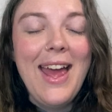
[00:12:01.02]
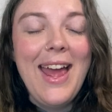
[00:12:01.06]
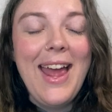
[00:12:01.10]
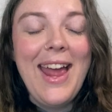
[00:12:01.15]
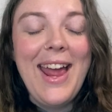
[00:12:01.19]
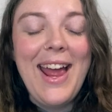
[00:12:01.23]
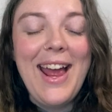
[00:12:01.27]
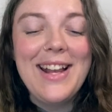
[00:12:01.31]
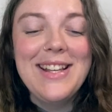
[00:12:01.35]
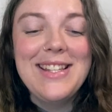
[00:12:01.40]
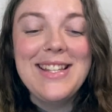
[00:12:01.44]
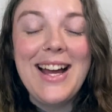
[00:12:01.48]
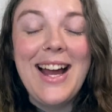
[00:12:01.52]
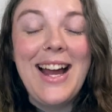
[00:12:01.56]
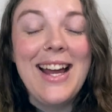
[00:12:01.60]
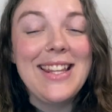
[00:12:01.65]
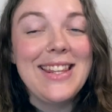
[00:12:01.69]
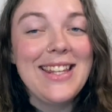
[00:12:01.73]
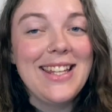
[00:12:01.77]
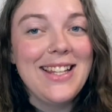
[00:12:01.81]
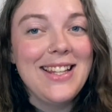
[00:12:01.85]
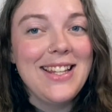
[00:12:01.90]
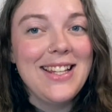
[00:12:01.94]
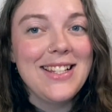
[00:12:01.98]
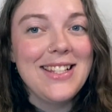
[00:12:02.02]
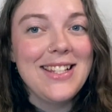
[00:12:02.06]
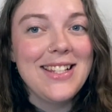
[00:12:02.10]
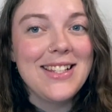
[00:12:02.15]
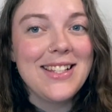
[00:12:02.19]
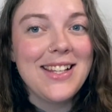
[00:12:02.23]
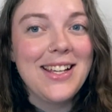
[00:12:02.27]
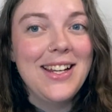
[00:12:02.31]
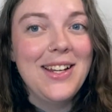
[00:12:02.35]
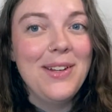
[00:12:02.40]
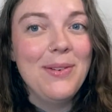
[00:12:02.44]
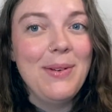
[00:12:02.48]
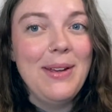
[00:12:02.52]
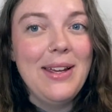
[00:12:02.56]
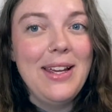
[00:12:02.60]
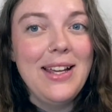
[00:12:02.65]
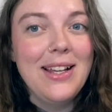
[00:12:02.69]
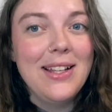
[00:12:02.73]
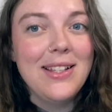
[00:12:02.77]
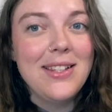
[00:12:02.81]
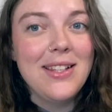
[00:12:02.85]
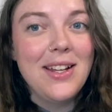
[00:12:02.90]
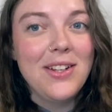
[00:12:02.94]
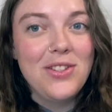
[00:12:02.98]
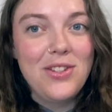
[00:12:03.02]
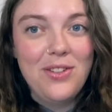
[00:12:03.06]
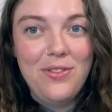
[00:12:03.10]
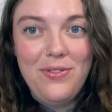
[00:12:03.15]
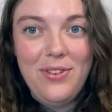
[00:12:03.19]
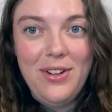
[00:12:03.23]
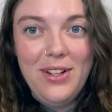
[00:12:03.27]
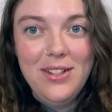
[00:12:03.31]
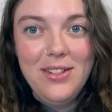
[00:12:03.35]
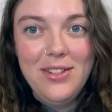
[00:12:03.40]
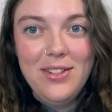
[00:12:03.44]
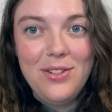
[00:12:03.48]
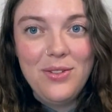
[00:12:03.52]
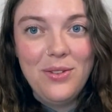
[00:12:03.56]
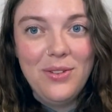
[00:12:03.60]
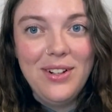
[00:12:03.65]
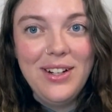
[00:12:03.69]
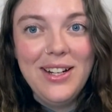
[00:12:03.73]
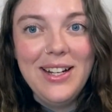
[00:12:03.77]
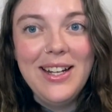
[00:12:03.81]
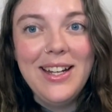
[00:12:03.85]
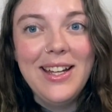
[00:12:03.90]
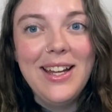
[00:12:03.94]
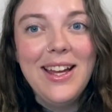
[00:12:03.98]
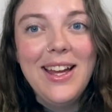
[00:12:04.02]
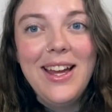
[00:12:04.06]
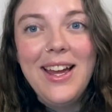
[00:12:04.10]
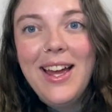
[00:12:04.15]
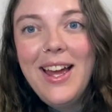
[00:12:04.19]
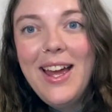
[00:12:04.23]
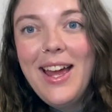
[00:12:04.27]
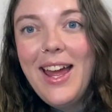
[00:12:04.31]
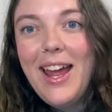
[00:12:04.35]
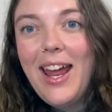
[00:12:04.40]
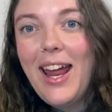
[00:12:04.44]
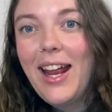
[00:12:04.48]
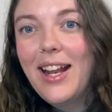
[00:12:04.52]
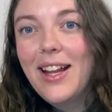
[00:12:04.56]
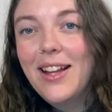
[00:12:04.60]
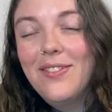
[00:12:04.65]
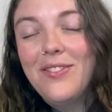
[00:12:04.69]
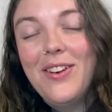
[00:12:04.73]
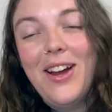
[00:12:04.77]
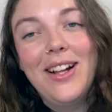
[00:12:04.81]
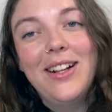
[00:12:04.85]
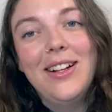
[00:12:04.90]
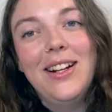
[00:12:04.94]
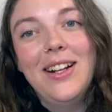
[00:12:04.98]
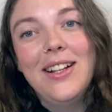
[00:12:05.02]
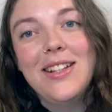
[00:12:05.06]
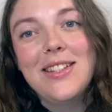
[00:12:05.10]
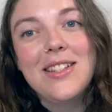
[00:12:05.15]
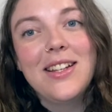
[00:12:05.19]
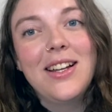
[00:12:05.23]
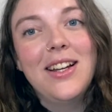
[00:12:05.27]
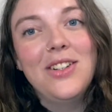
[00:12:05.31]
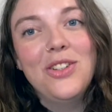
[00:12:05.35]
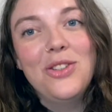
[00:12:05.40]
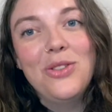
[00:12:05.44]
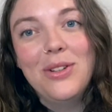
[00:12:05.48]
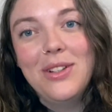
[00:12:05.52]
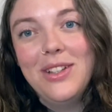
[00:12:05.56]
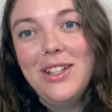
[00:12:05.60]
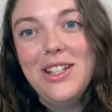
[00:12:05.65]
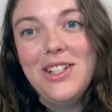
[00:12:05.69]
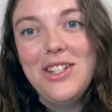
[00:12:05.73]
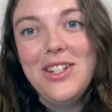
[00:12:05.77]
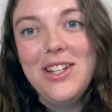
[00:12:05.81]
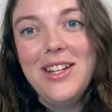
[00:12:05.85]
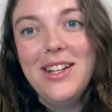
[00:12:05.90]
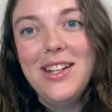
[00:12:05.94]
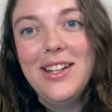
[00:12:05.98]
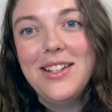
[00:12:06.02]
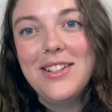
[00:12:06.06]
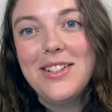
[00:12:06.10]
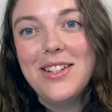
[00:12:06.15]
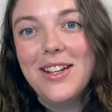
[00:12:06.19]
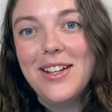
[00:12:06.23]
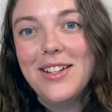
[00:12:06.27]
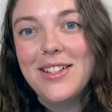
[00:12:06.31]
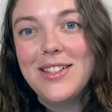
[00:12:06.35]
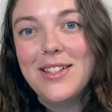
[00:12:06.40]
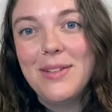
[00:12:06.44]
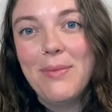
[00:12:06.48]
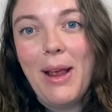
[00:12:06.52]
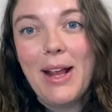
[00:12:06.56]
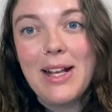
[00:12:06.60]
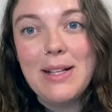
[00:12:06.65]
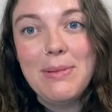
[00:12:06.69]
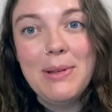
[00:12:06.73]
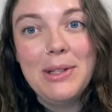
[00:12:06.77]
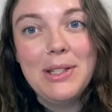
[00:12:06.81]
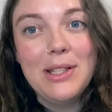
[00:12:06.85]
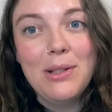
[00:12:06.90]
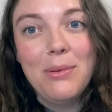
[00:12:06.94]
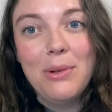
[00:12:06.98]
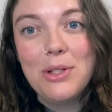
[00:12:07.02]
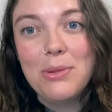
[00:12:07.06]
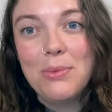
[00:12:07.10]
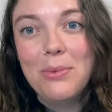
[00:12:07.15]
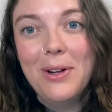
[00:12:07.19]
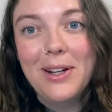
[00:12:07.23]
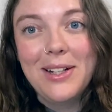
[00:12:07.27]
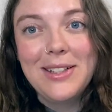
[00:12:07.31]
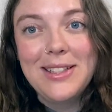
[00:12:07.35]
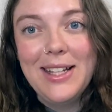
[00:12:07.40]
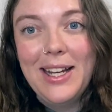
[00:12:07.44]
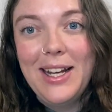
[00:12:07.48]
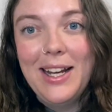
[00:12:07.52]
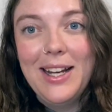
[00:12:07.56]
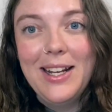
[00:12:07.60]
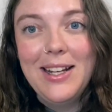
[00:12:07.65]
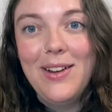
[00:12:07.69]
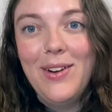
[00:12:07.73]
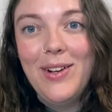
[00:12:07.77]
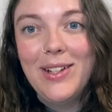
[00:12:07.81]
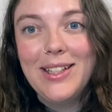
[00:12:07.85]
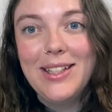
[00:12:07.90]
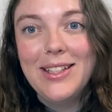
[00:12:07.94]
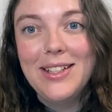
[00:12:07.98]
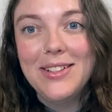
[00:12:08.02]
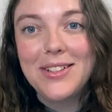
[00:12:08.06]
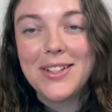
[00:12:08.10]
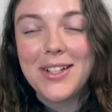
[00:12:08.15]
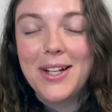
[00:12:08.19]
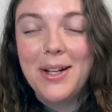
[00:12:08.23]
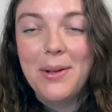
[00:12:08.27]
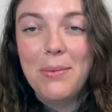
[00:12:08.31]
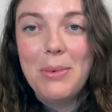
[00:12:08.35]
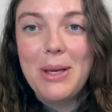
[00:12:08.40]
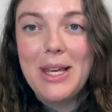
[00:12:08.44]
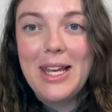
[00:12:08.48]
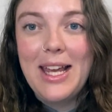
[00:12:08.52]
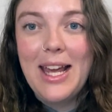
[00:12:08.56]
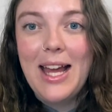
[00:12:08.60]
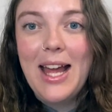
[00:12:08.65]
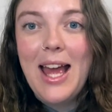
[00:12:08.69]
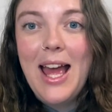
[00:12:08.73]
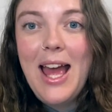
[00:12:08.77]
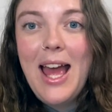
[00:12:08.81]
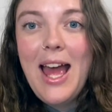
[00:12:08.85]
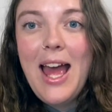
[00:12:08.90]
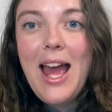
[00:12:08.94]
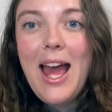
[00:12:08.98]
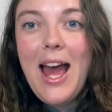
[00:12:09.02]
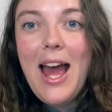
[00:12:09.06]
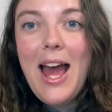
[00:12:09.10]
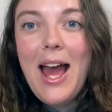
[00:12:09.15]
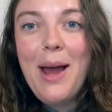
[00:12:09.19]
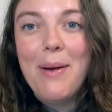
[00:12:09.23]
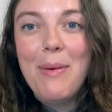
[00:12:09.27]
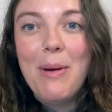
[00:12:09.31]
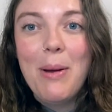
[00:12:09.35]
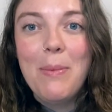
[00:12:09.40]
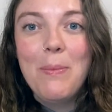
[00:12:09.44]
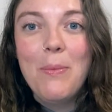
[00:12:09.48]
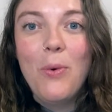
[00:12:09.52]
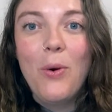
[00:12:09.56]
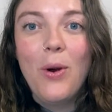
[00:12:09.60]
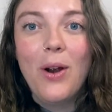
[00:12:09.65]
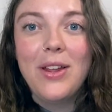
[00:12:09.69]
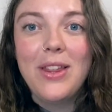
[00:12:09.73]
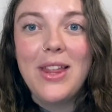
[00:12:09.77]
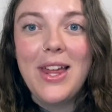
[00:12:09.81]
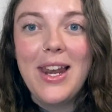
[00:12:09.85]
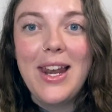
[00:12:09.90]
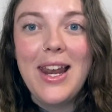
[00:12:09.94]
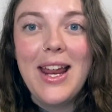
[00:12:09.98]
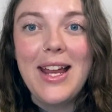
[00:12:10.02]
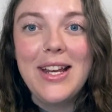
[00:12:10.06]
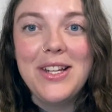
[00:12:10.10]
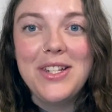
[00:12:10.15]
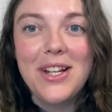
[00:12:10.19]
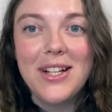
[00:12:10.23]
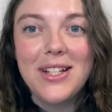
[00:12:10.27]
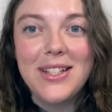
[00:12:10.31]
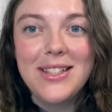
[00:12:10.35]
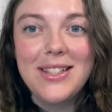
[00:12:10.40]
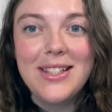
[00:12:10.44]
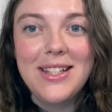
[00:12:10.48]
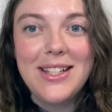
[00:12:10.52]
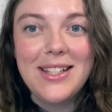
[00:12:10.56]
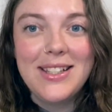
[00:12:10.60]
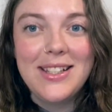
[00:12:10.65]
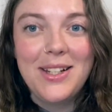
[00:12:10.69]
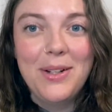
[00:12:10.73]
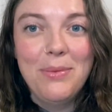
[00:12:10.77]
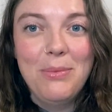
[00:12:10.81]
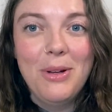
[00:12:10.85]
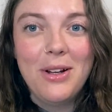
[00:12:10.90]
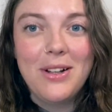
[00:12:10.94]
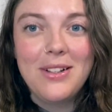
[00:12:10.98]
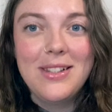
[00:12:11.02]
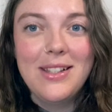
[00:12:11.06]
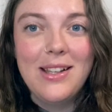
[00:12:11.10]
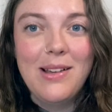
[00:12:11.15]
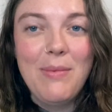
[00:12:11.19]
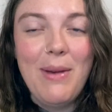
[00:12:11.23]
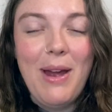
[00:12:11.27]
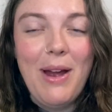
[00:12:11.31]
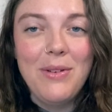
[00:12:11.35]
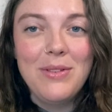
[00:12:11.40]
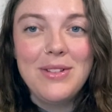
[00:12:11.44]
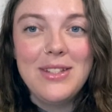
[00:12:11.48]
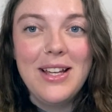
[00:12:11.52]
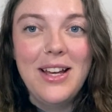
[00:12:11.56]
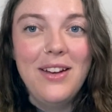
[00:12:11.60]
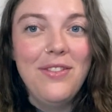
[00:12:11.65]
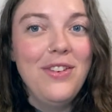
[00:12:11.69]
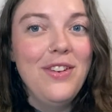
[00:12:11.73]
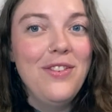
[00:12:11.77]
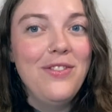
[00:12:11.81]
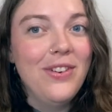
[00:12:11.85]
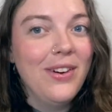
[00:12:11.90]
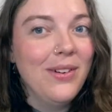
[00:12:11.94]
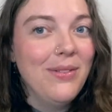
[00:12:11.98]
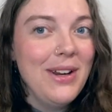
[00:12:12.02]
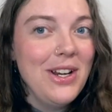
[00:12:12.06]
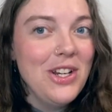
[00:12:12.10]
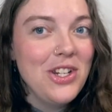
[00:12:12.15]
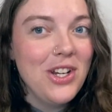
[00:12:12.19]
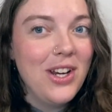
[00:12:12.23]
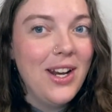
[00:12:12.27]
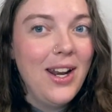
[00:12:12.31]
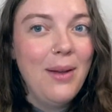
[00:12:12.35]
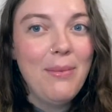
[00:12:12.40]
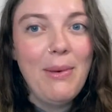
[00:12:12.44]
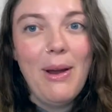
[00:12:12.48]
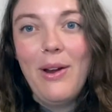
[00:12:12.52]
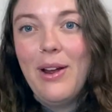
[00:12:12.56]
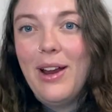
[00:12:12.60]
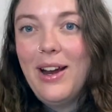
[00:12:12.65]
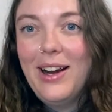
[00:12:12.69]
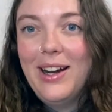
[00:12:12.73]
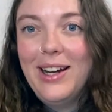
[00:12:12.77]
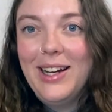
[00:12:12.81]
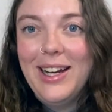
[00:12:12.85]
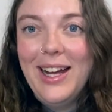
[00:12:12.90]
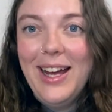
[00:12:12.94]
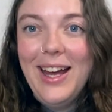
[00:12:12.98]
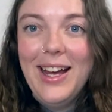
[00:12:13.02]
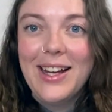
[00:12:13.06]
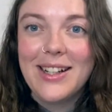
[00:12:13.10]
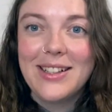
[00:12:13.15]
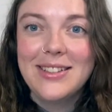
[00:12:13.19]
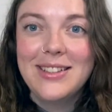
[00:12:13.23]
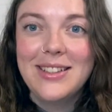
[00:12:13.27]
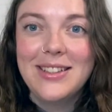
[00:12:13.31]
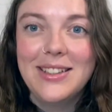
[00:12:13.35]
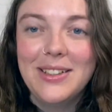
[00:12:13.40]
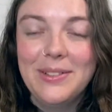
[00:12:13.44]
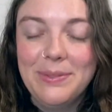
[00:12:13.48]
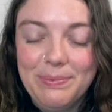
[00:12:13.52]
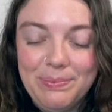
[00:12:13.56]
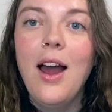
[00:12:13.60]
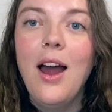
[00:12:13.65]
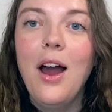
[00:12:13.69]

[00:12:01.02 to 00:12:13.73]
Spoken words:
And I think this is going to be such a fun story, and the fact that it's a trilogy just makes me so much more excited knowing that there's going to be more than just this little book's amount of information about Area X.